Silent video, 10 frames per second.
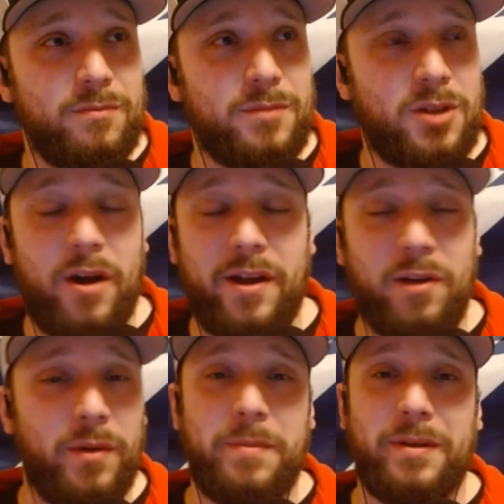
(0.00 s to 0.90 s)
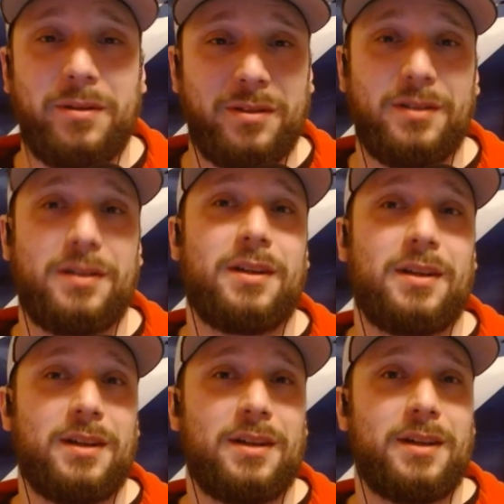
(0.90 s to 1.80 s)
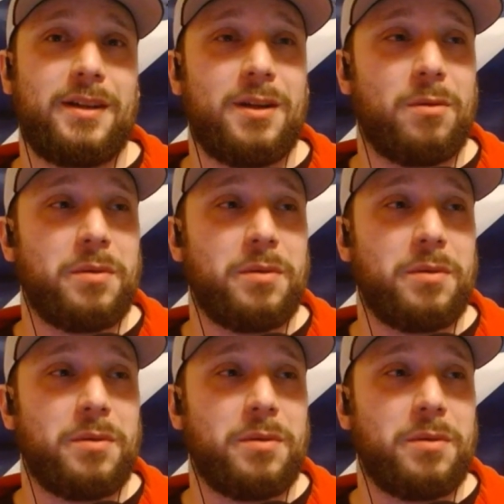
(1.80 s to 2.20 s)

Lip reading: starting a rebuild. You know,